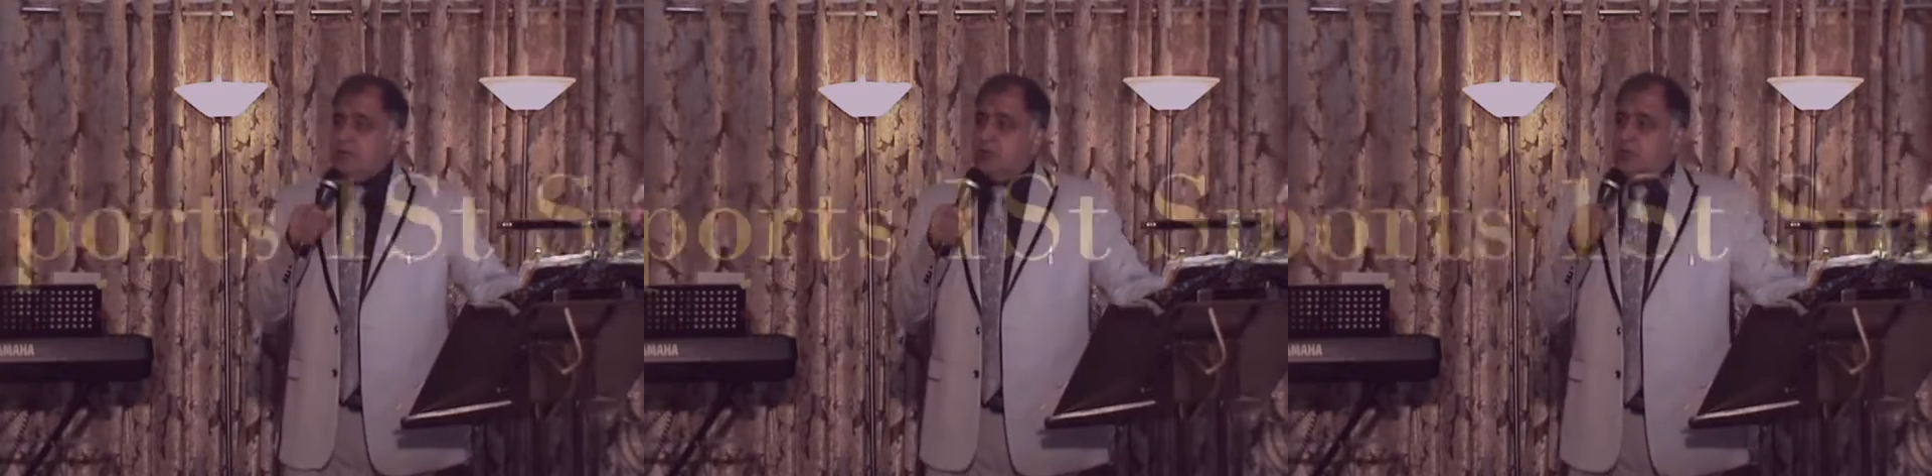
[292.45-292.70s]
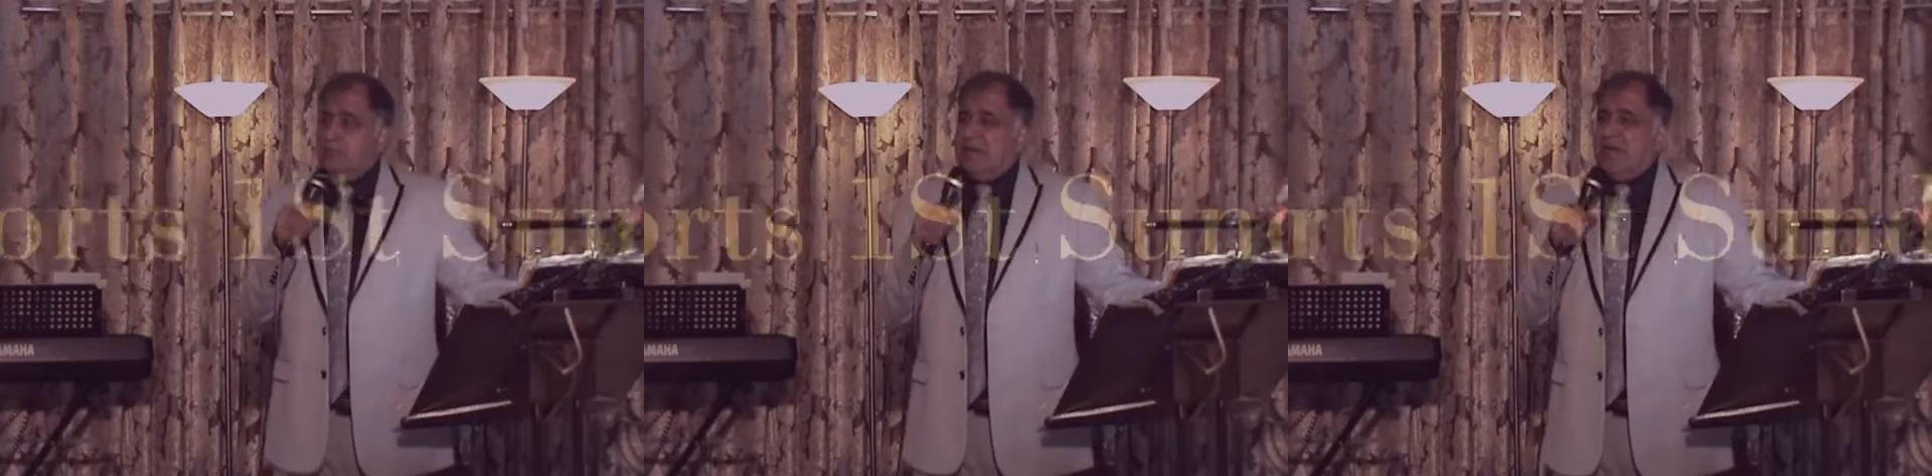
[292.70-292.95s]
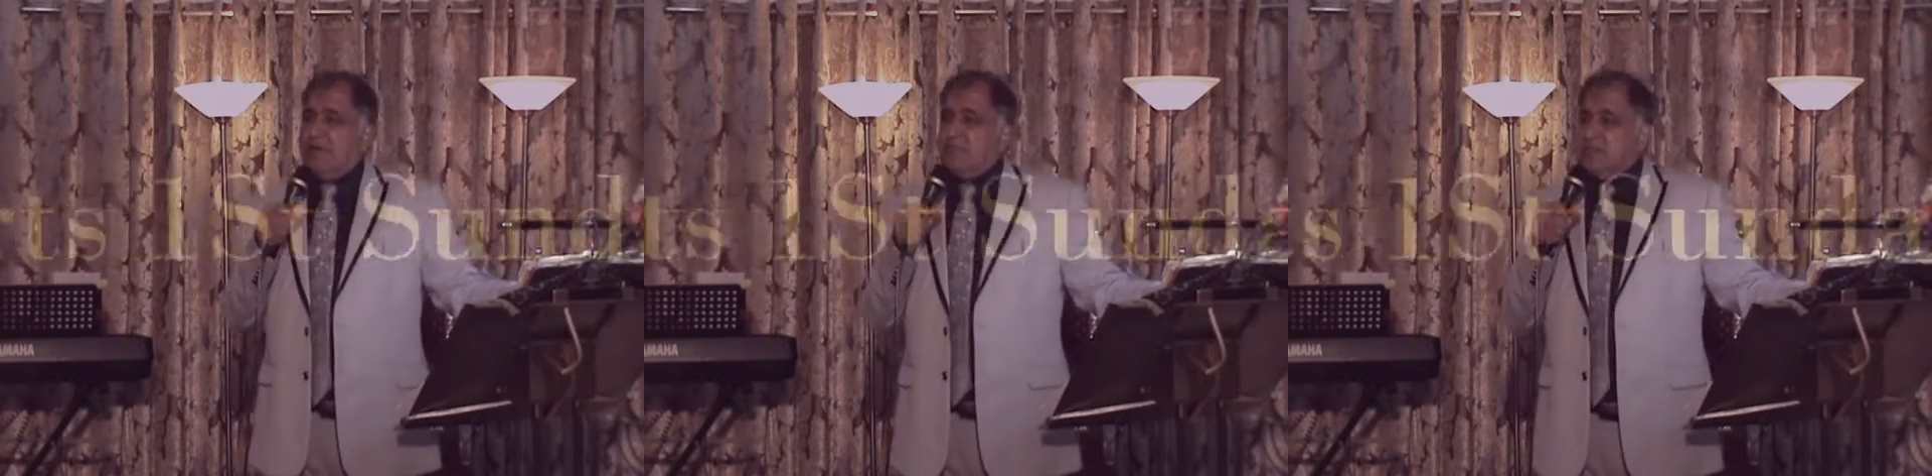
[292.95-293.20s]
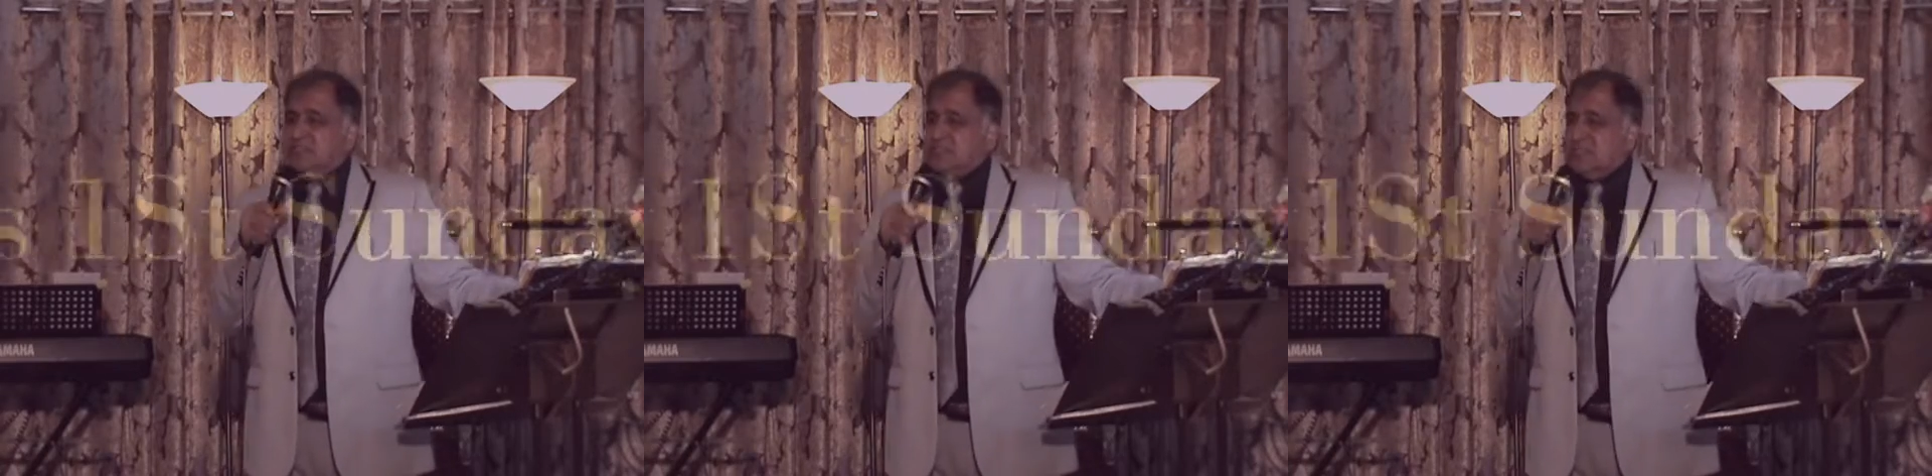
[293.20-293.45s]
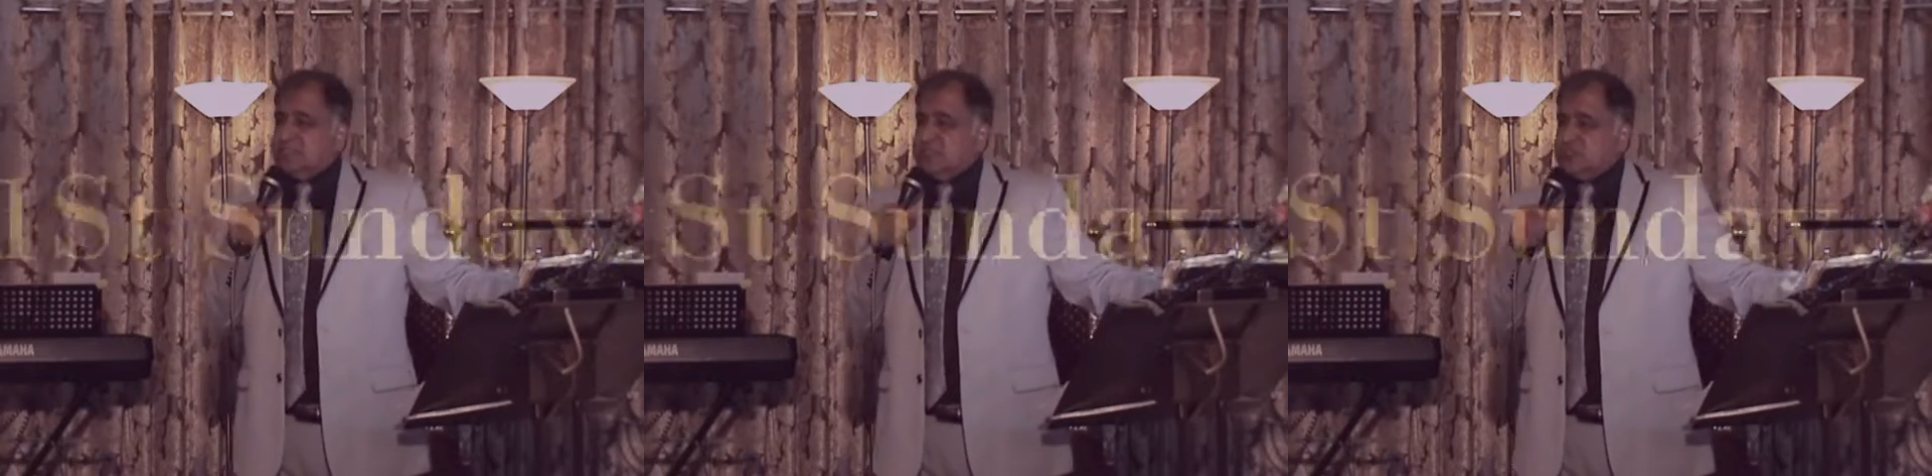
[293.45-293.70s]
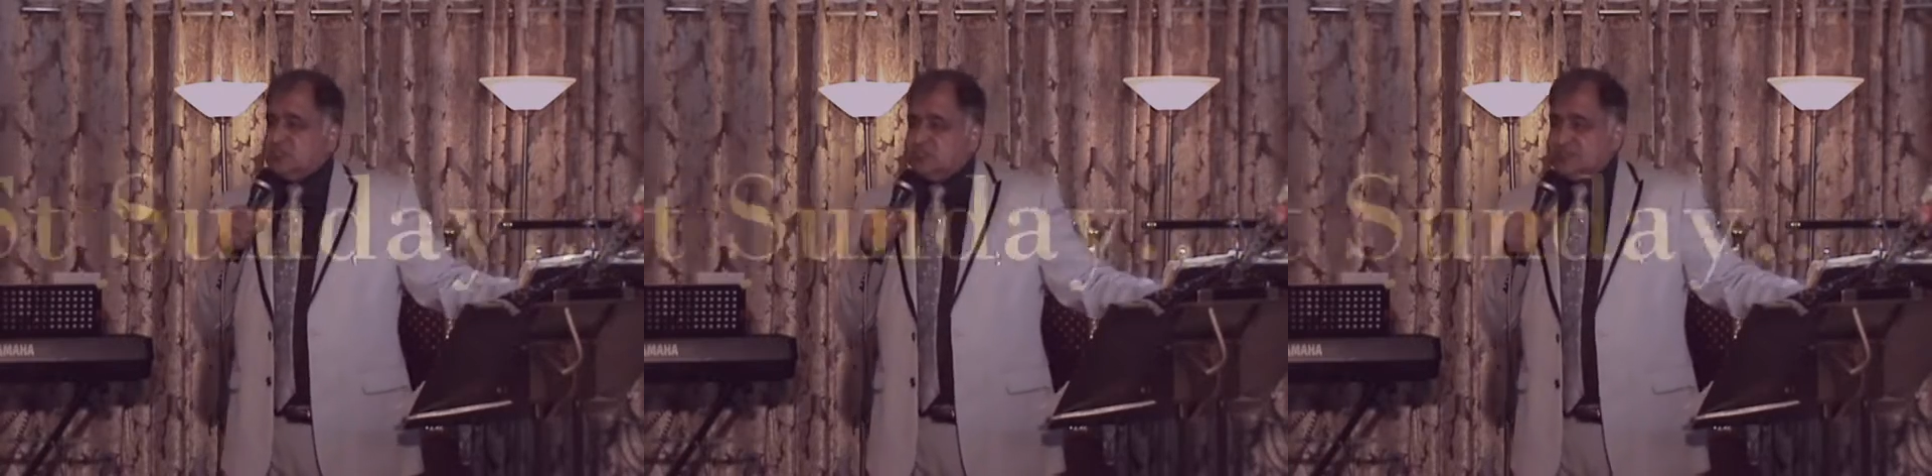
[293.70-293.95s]
The whole Bible is
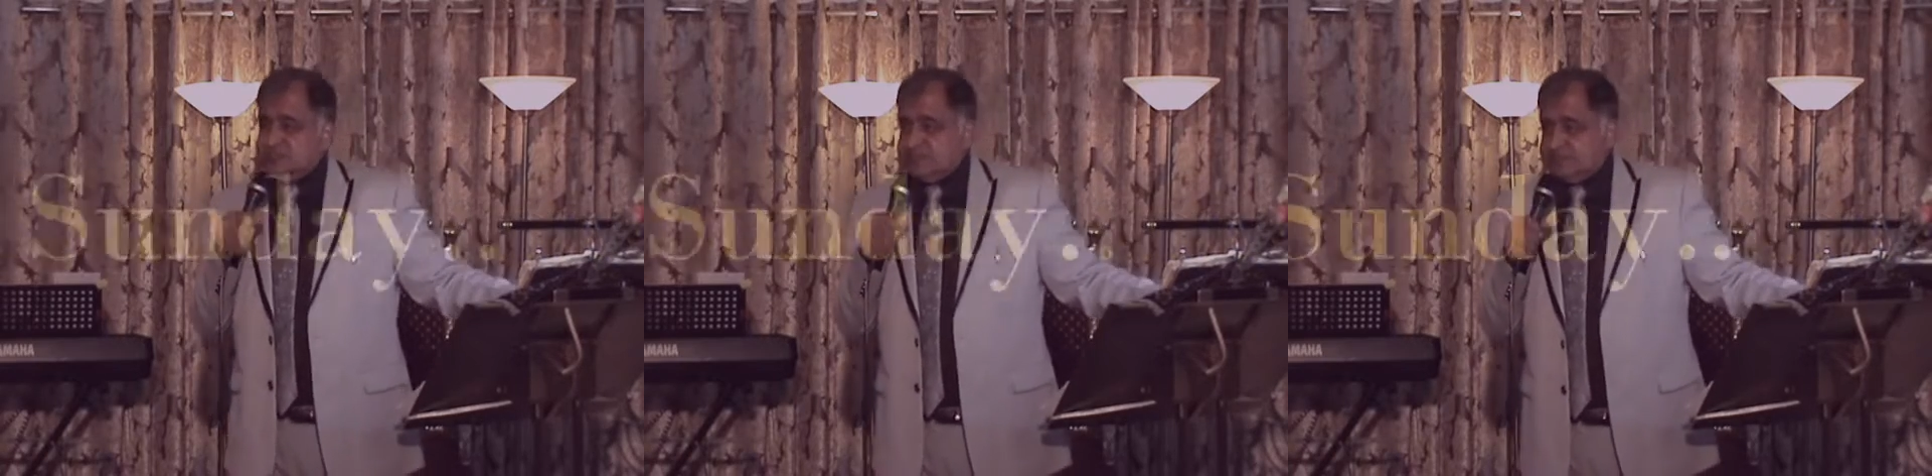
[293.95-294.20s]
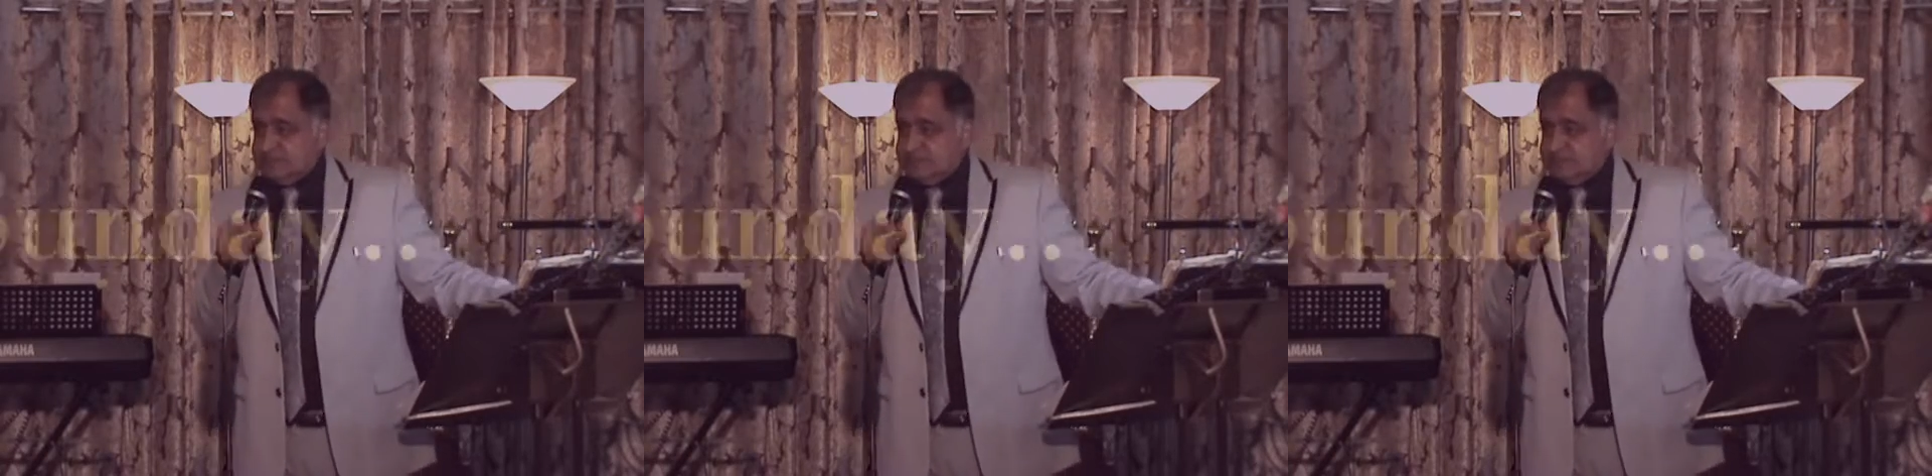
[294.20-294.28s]
history.